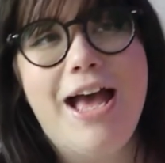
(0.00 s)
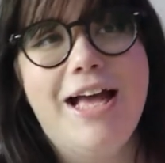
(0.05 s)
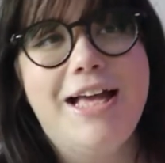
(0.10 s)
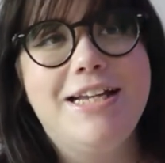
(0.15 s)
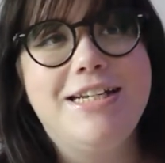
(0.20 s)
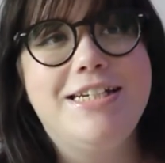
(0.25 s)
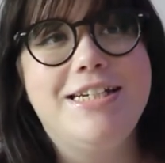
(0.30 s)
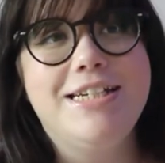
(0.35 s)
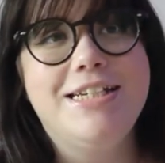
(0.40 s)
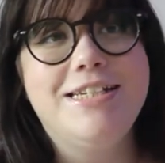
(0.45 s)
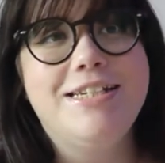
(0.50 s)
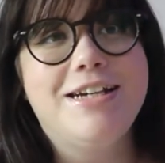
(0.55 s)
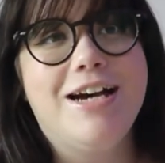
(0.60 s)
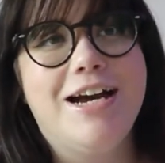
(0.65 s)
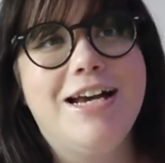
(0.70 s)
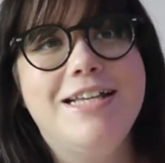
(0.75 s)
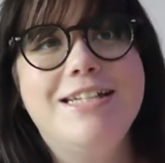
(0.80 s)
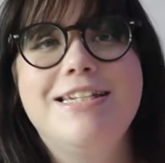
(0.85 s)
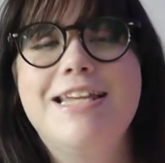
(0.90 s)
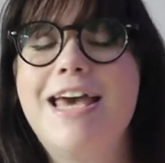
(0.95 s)
and she
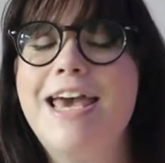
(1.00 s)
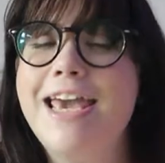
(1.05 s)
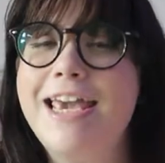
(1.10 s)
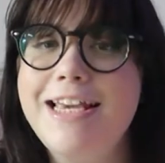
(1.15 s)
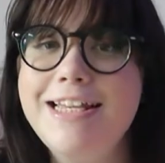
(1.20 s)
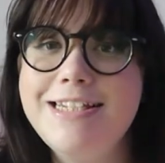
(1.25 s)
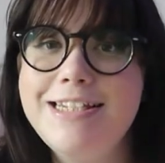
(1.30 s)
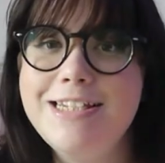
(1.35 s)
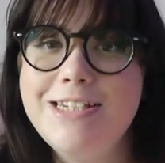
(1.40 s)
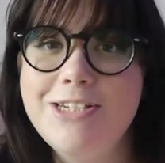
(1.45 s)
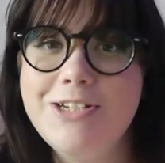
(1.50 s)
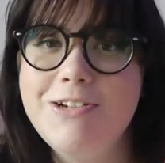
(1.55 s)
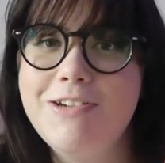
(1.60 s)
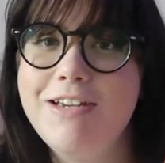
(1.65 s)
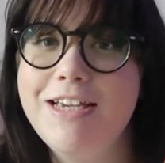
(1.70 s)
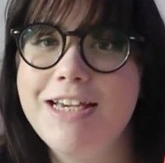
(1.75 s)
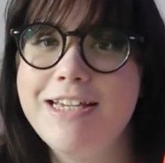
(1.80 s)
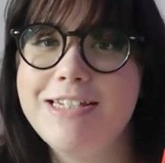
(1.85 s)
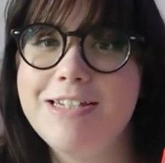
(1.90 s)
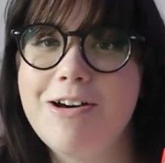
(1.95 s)
dies at 82
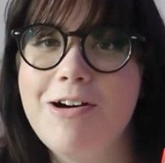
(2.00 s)
years